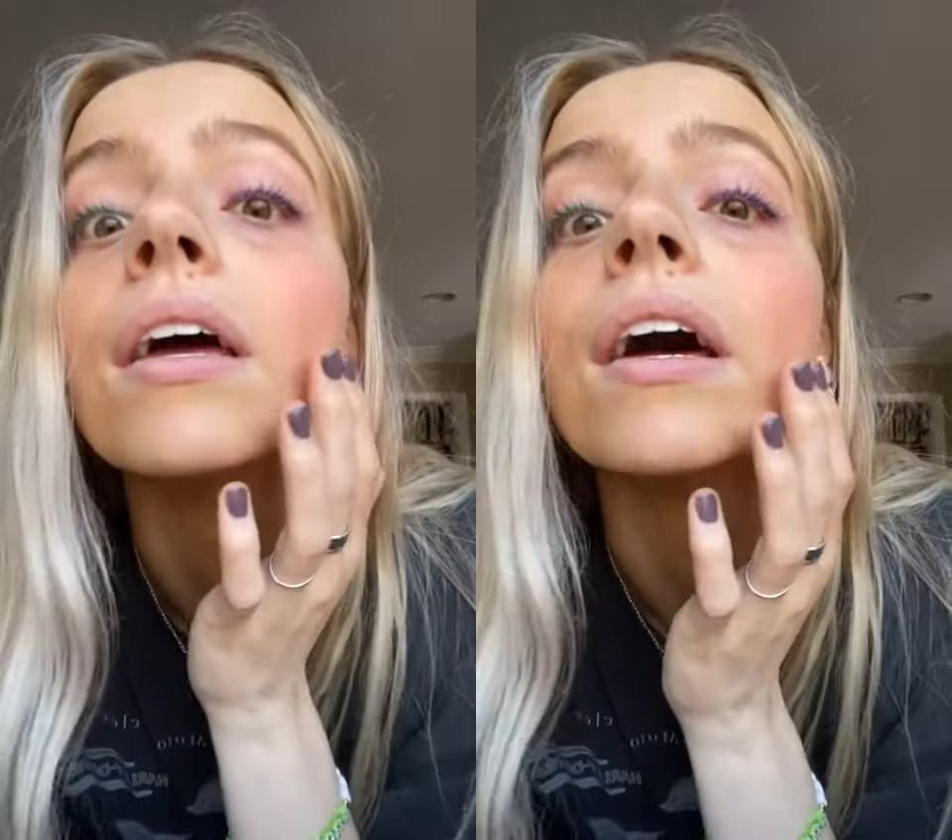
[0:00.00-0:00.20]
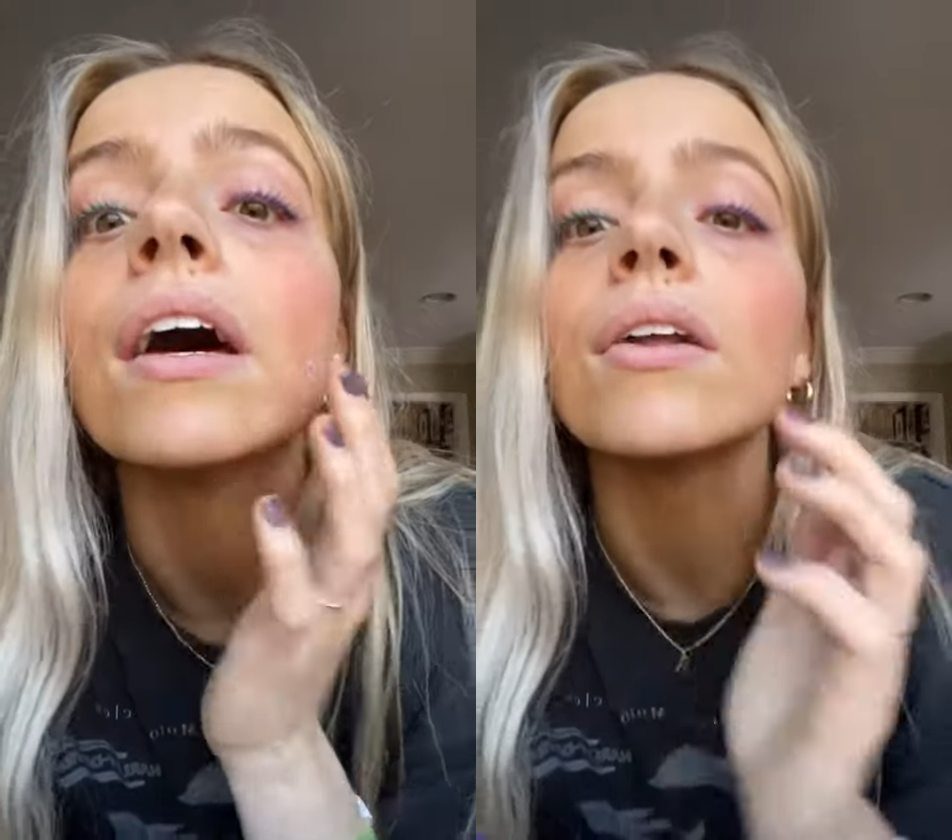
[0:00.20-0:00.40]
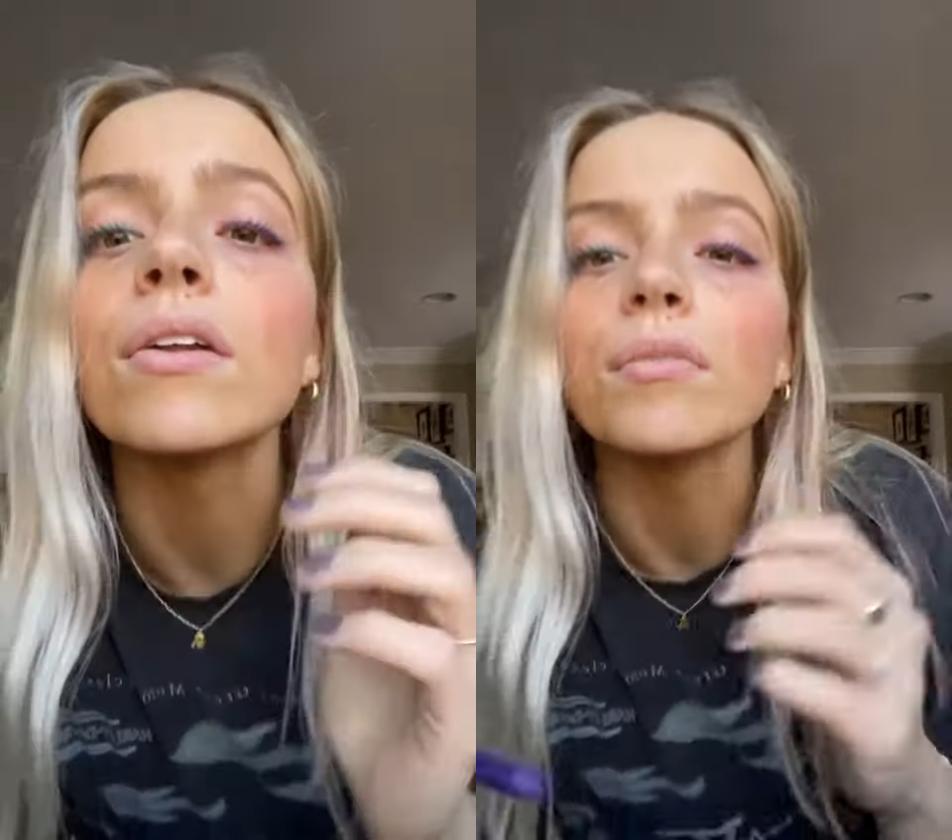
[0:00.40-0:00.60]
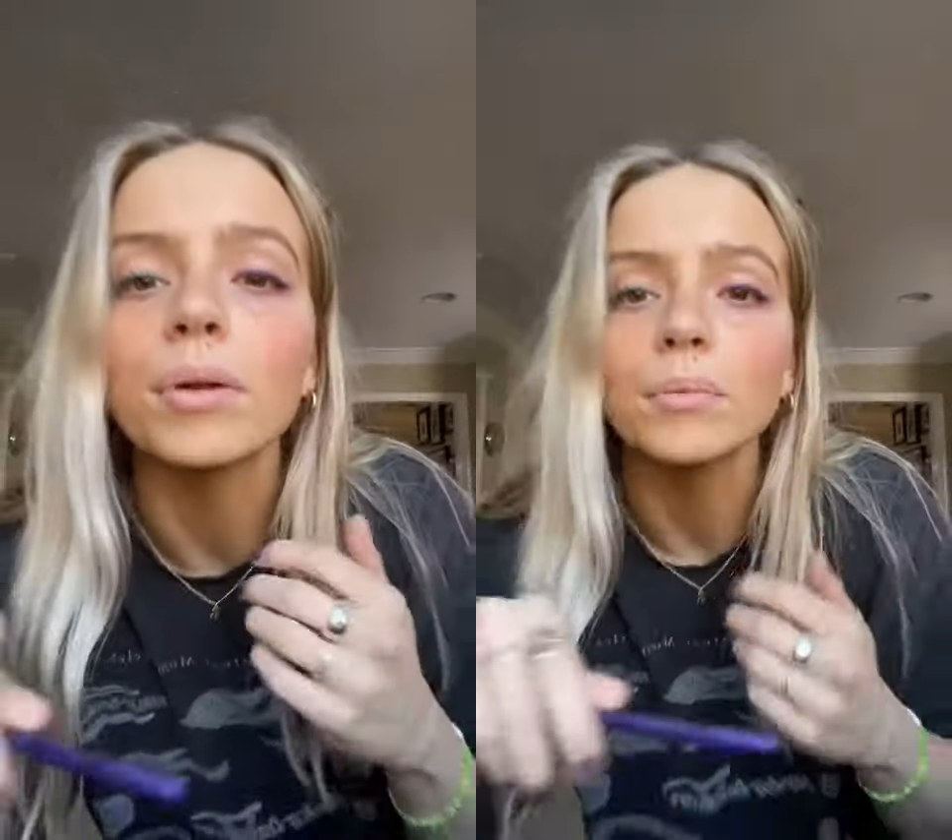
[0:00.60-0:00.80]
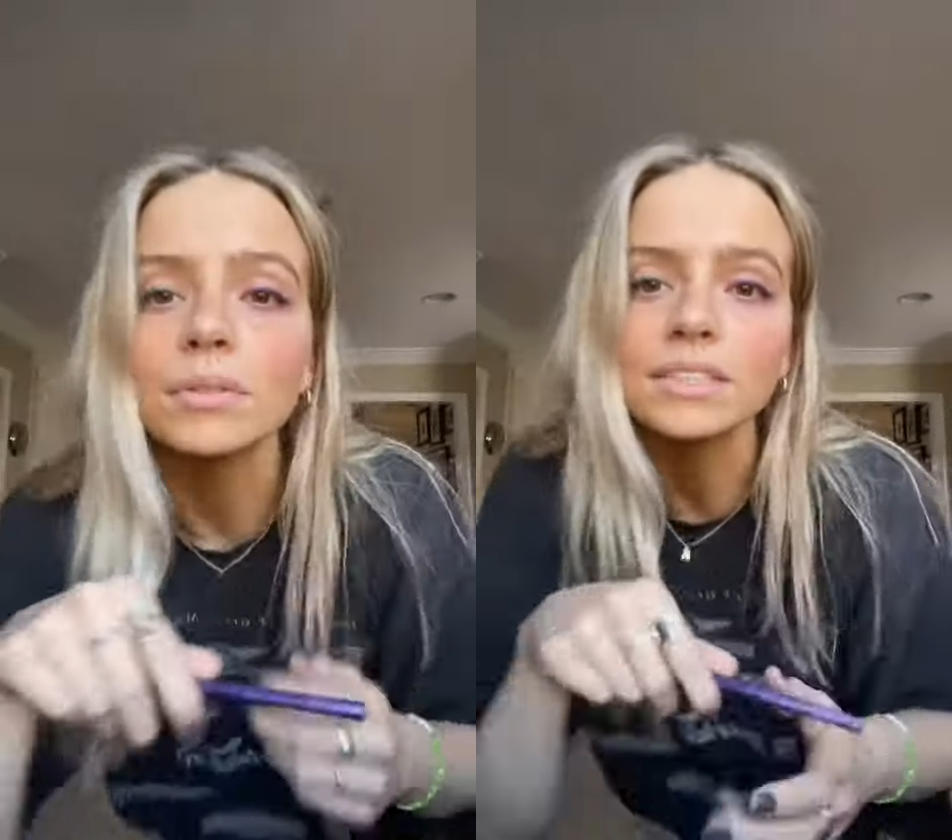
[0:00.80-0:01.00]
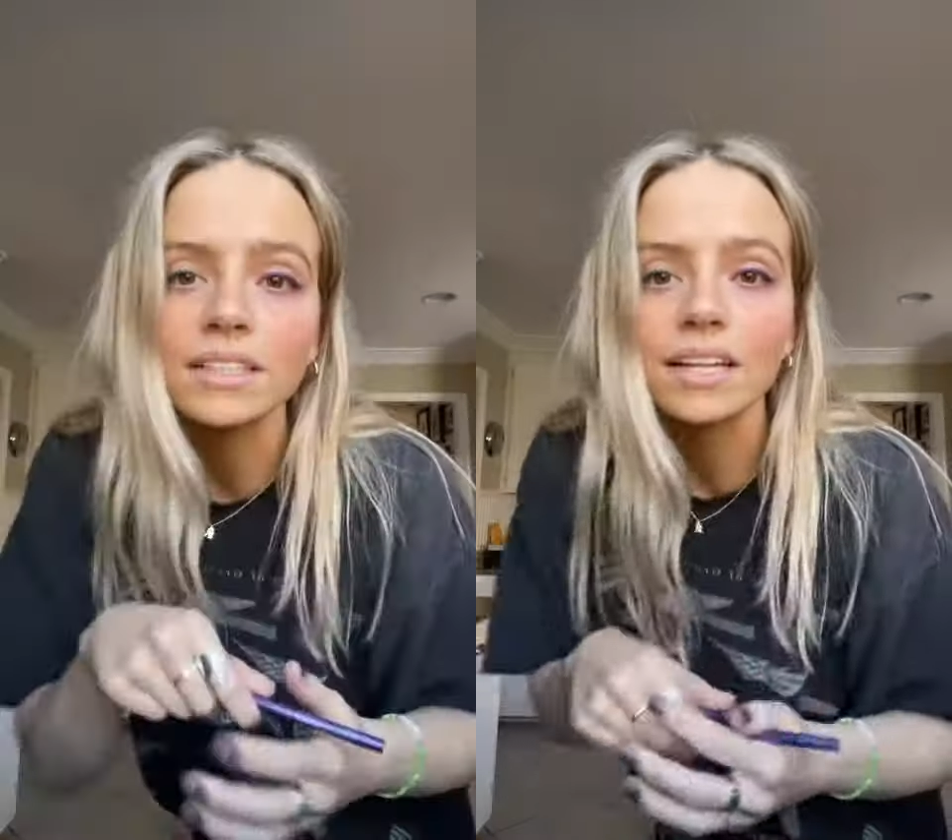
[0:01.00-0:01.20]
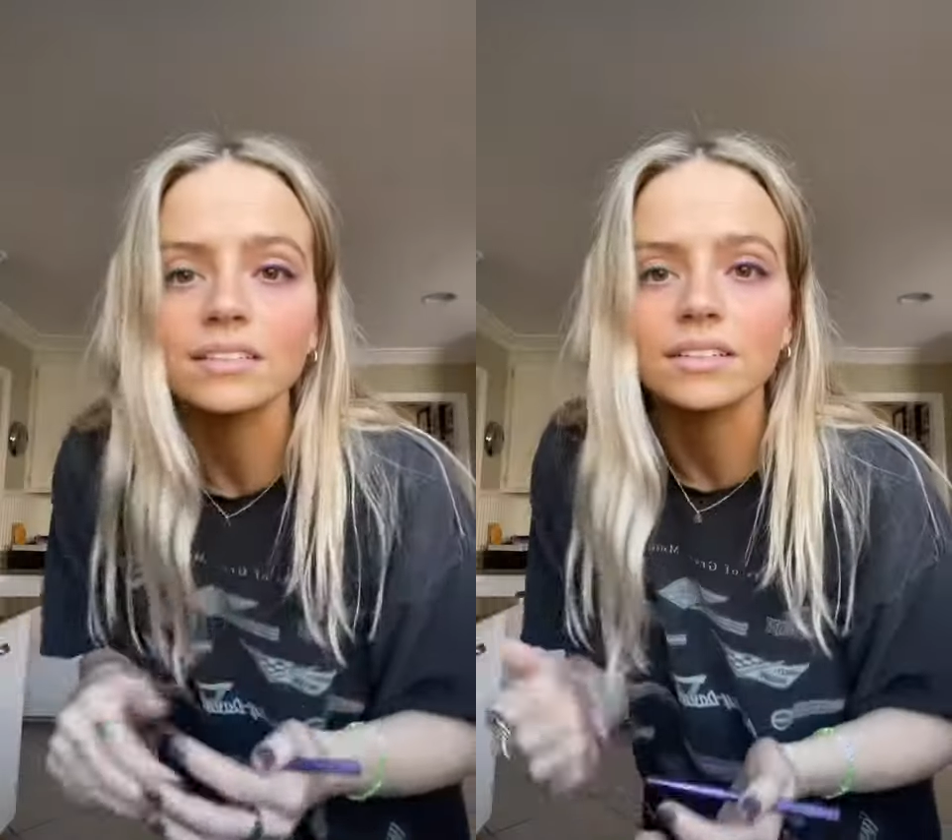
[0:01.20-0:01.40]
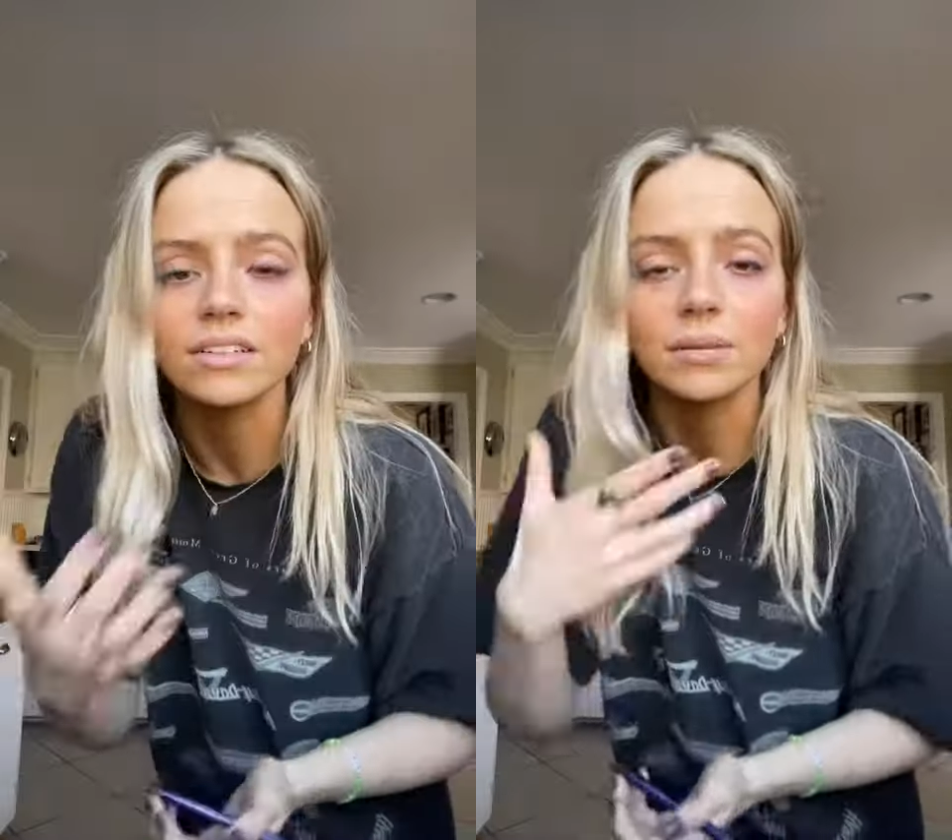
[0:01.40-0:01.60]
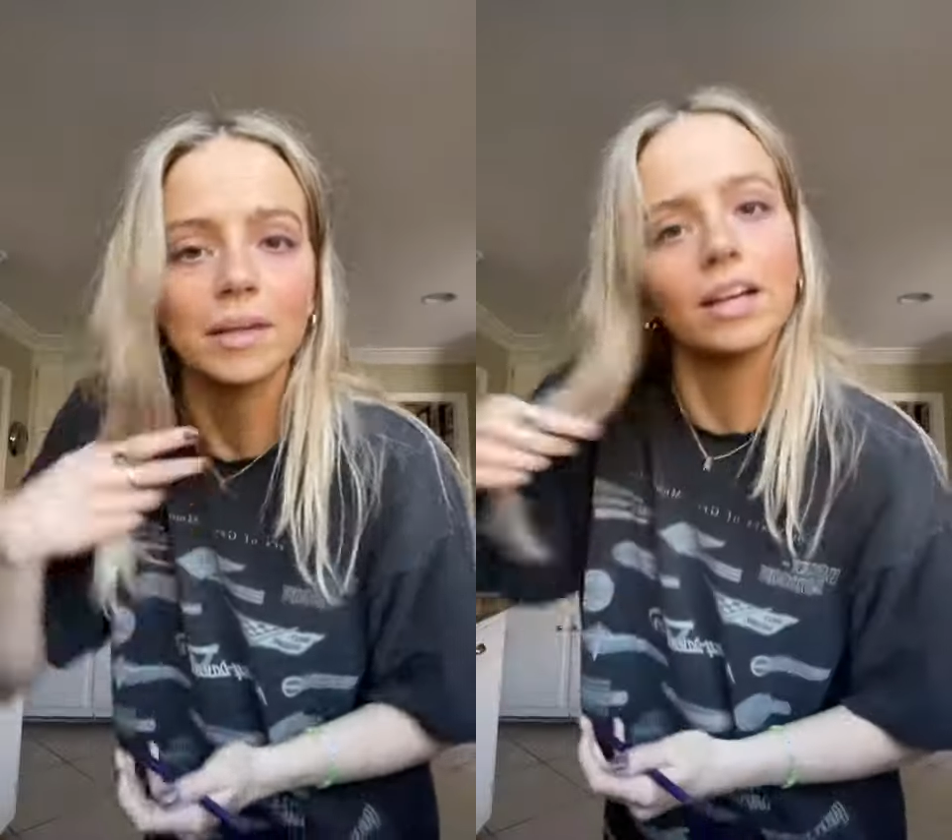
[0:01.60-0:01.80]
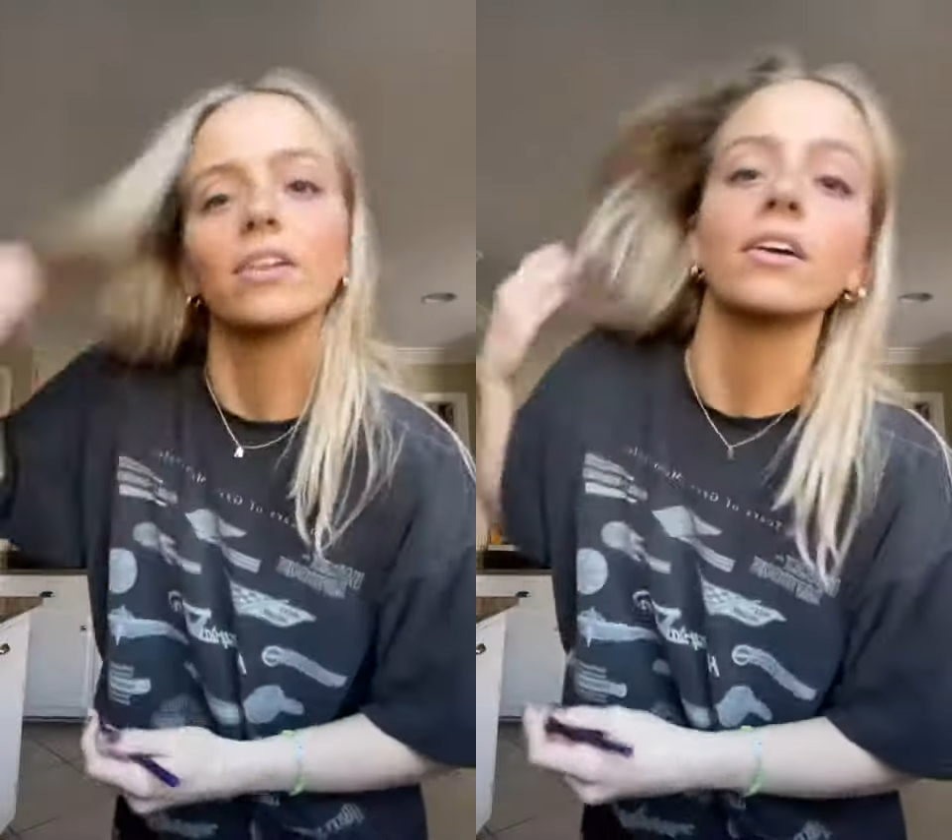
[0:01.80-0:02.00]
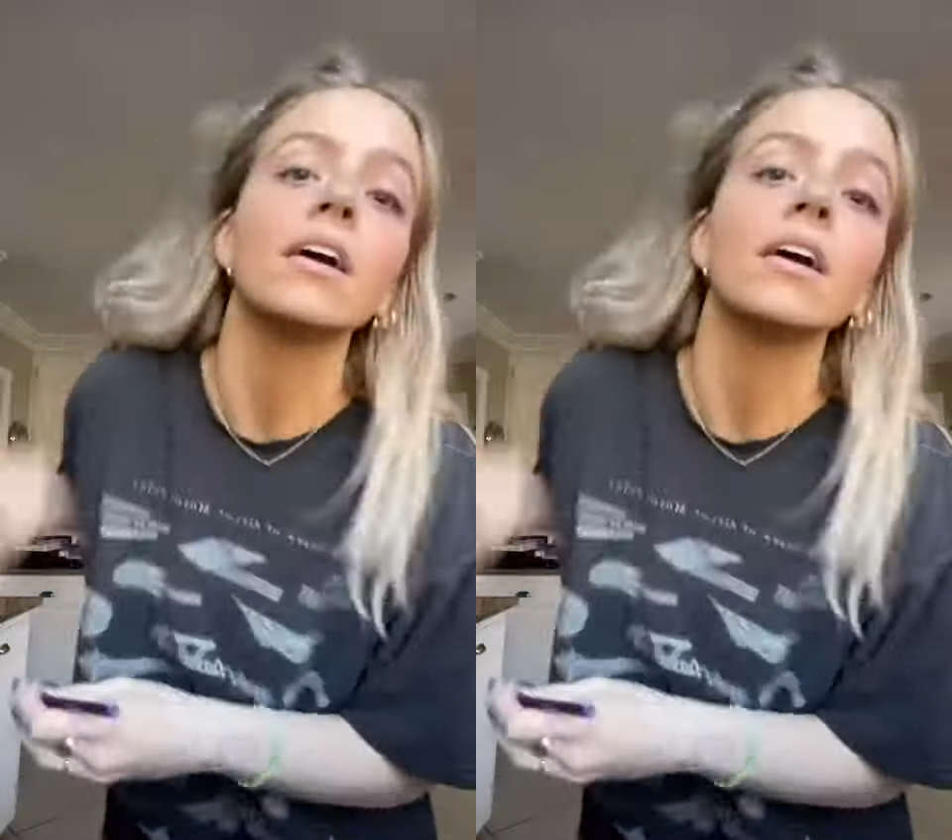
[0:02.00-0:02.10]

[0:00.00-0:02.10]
I don't know if purple's like necessarily my color,